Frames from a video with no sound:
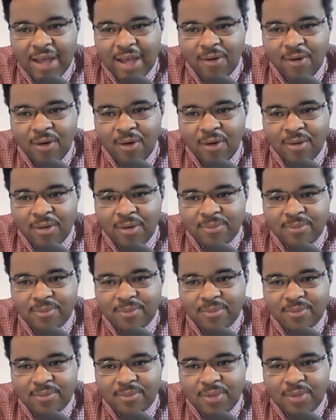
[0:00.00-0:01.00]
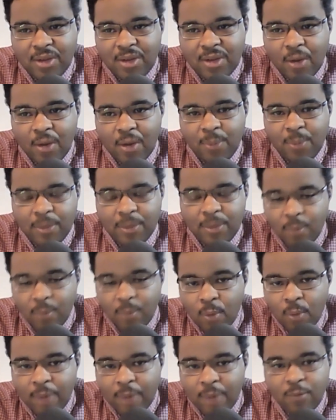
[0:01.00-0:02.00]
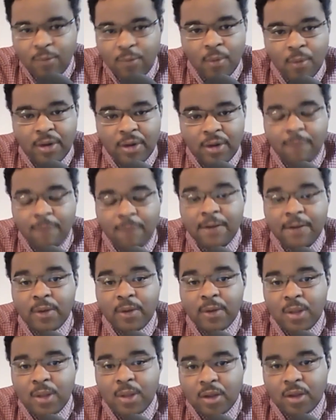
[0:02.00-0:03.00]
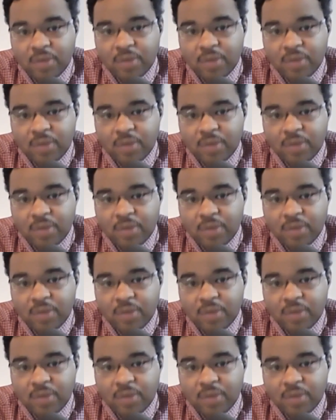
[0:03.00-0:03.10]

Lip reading: are people who haven't voted in a very long